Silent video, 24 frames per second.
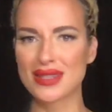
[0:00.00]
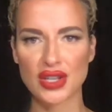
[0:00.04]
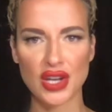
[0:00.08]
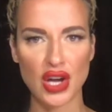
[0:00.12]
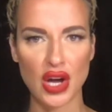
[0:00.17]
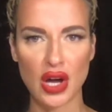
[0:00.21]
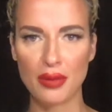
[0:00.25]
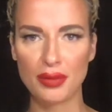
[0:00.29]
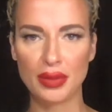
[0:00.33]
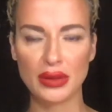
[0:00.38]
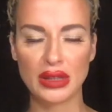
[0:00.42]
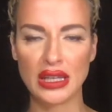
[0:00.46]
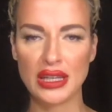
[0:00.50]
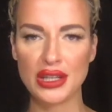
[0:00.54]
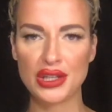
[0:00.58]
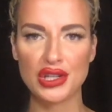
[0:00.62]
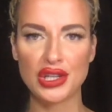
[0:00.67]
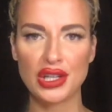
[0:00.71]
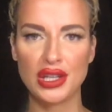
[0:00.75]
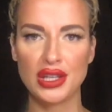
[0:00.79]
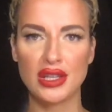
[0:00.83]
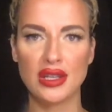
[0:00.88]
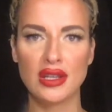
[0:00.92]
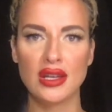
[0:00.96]

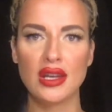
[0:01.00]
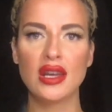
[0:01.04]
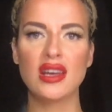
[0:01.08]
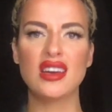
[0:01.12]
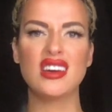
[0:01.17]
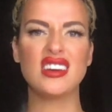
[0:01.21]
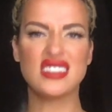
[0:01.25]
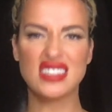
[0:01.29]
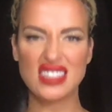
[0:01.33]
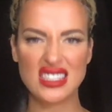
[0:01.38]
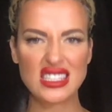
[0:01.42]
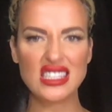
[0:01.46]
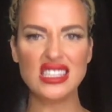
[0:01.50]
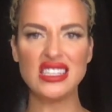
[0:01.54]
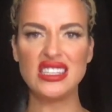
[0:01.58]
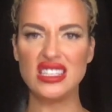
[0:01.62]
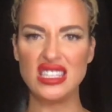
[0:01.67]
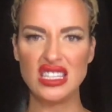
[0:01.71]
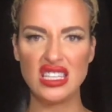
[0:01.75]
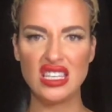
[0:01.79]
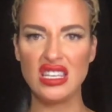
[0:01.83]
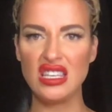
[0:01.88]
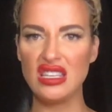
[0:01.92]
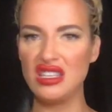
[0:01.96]
compilation, a CD
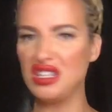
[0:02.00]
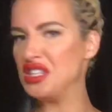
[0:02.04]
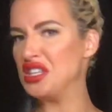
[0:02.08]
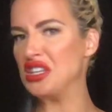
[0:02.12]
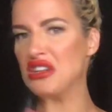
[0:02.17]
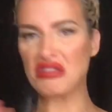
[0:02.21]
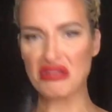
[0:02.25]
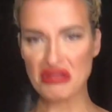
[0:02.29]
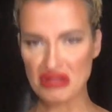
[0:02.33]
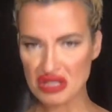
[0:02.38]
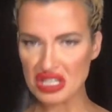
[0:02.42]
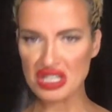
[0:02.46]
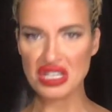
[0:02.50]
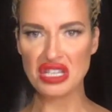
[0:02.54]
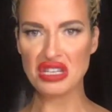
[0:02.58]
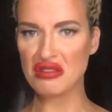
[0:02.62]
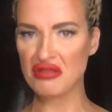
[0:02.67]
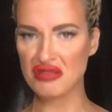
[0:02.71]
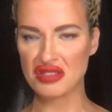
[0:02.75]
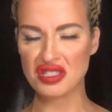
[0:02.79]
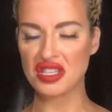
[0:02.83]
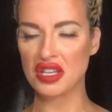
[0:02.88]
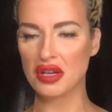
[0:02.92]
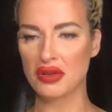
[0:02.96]
years and
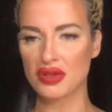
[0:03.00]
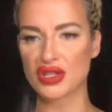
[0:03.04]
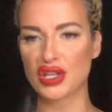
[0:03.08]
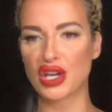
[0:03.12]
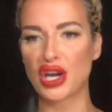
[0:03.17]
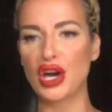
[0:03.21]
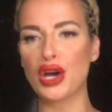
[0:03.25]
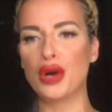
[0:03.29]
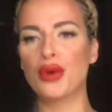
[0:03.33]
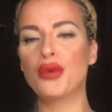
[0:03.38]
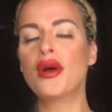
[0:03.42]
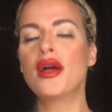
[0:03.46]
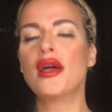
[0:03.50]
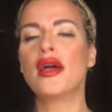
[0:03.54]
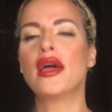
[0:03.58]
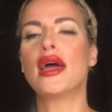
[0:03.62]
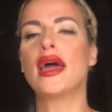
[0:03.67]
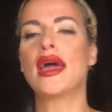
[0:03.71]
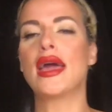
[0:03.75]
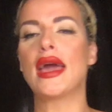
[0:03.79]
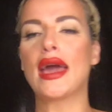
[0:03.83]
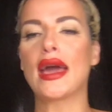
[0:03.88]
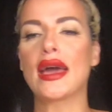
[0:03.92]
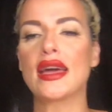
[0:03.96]
years and years ago.
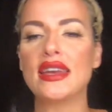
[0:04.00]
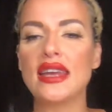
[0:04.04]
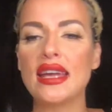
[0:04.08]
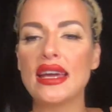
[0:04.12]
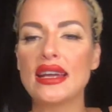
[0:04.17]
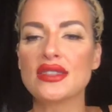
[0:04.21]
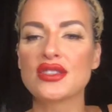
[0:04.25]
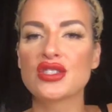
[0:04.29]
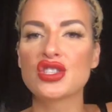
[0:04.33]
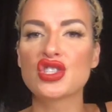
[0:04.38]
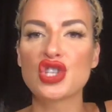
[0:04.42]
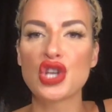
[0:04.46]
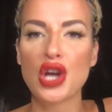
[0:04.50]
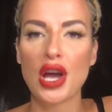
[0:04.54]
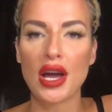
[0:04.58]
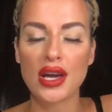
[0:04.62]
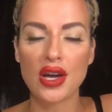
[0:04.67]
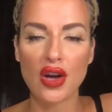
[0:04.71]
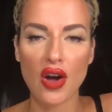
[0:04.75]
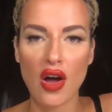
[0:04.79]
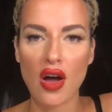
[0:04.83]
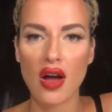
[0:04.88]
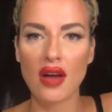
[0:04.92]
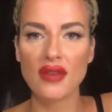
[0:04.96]
And it's
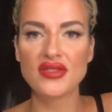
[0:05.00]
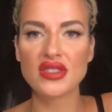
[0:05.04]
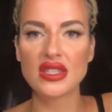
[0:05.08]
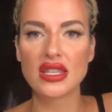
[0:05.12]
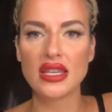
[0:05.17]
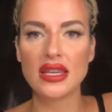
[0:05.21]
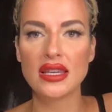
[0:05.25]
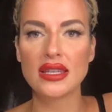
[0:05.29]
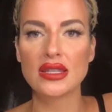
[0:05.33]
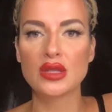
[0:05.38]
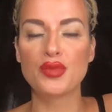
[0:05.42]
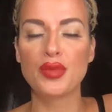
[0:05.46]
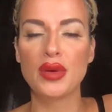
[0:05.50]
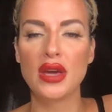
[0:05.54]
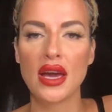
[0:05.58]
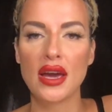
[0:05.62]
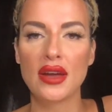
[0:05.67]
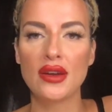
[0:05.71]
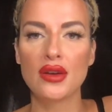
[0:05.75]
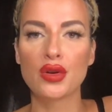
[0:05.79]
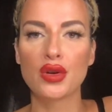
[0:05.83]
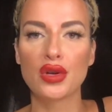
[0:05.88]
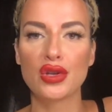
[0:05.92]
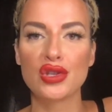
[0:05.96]
Tchaikovsky's
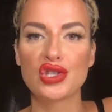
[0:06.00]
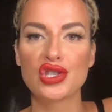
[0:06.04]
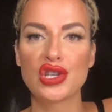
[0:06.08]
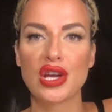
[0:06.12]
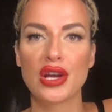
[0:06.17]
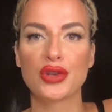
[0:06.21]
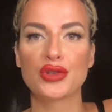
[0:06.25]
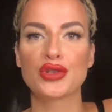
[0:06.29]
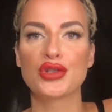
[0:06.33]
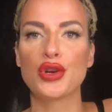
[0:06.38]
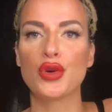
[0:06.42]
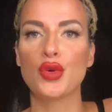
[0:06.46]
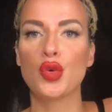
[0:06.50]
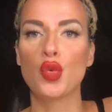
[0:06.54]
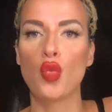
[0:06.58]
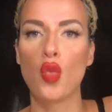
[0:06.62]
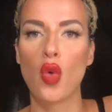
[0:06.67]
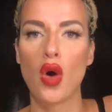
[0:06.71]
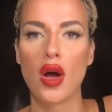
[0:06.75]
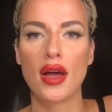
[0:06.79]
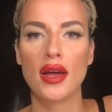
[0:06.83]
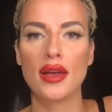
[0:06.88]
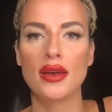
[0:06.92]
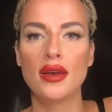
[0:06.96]
Piano Concerto
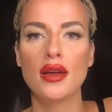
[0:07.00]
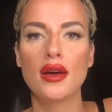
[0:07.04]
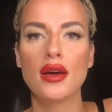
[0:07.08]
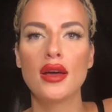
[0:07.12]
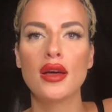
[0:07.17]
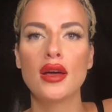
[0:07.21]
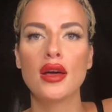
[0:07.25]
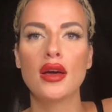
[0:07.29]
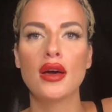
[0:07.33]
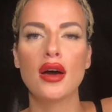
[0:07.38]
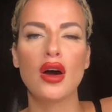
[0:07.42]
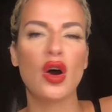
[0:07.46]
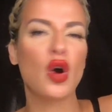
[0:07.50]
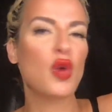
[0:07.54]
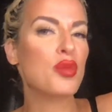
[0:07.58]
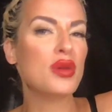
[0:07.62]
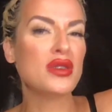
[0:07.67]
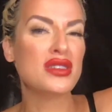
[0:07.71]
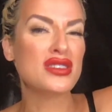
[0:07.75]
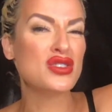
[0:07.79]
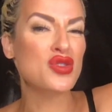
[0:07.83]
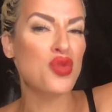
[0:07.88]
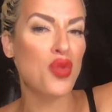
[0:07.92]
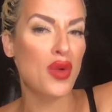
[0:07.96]
1,
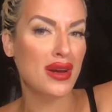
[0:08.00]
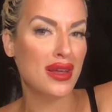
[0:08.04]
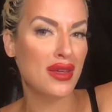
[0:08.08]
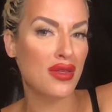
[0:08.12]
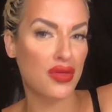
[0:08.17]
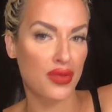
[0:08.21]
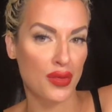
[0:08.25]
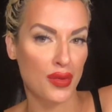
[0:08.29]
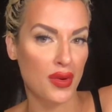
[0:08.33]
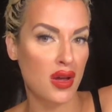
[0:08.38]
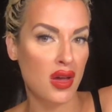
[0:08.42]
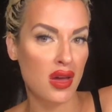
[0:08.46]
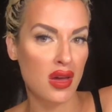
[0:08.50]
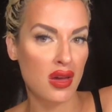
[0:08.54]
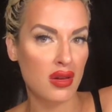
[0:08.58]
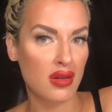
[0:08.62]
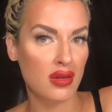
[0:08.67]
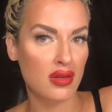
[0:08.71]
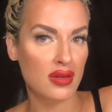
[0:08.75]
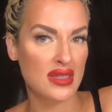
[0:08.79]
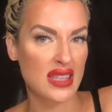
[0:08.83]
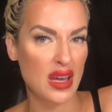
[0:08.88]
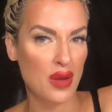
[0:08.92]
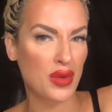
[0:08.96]
Opus 23.
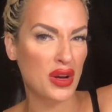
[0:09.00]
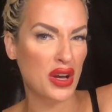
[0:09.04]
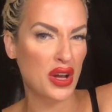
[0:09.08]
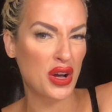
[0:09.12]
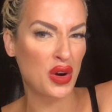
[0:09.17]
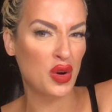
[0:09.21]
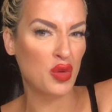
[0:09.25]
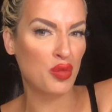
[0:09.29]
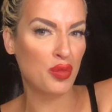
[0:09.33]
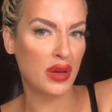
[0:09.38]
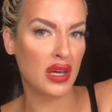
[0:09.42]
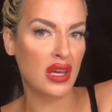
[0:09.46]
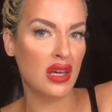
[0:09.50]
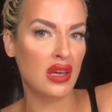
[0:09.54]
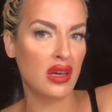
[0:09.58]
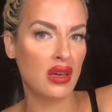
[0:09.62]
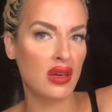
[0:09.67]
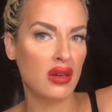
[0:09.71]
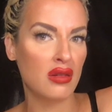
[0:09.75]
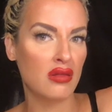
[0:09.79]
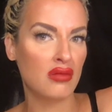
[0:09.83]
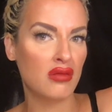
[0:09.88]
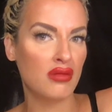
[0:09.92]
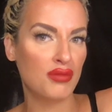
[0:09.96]
Is that what OP
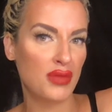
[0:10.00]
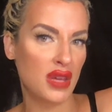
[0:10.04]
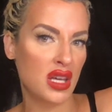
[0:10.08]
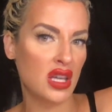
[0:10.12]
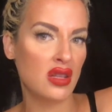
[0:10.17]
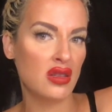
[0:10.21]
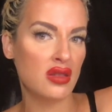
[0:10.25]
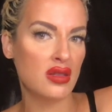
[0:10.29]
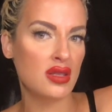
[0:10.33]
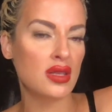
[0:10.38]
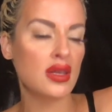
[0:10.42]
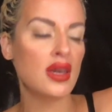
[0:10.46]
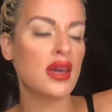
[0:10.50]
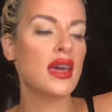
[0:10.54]
means?